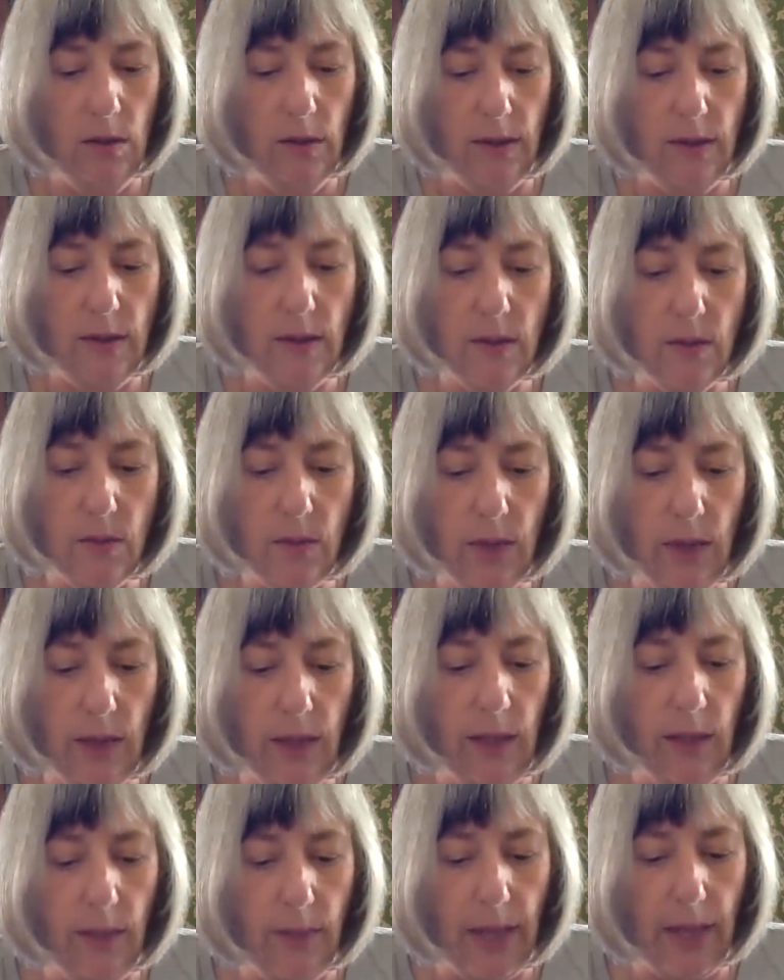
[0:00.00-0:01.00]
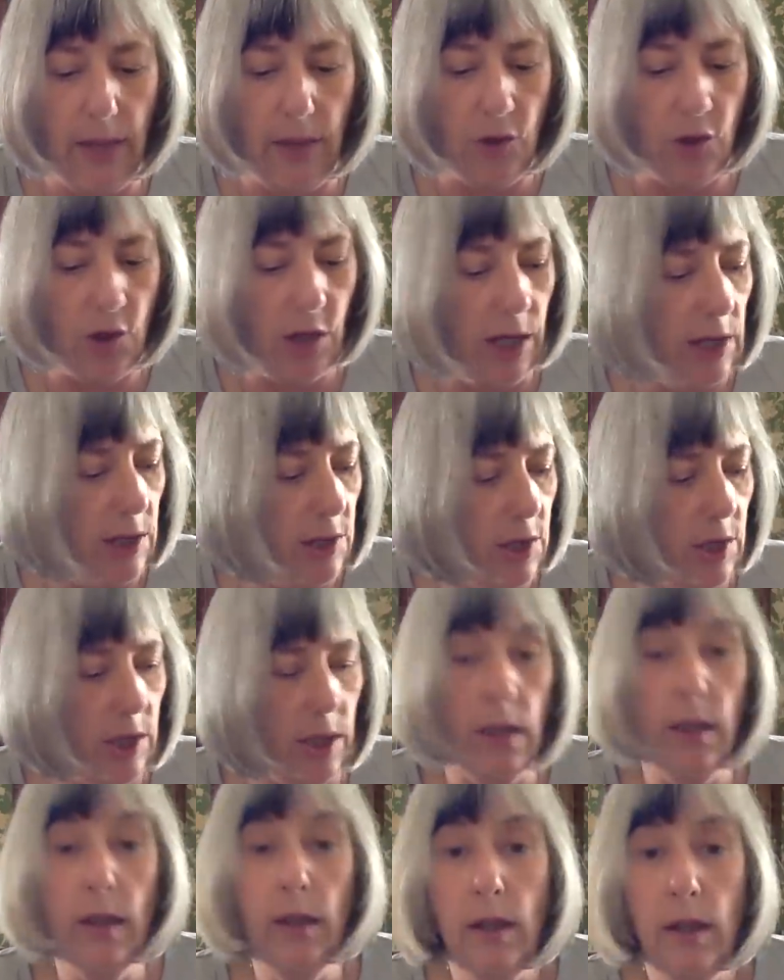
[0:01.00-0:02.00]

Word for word: This is really about changing,